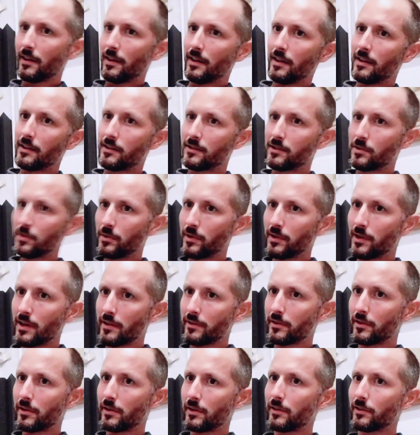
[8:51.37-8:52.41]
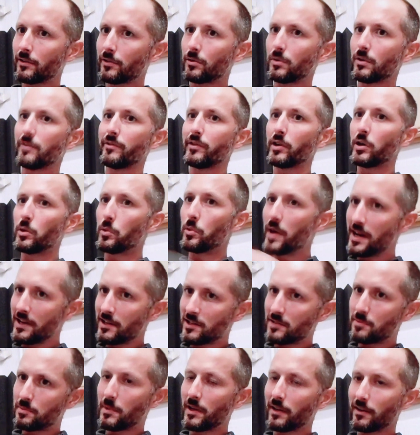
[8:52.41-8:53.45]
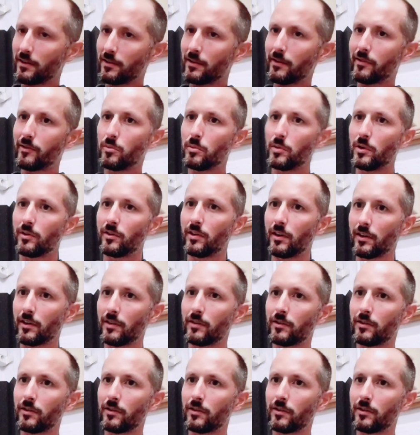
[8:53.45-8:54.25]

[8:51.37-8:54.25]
into another sort of arrangement of the music.